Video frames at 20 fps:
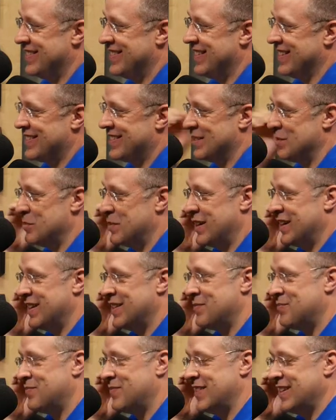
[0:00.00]
Dr. B.
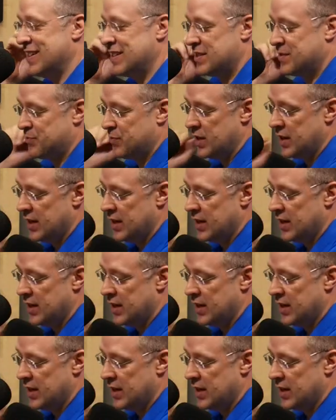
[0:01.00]
Bergwald. Yes.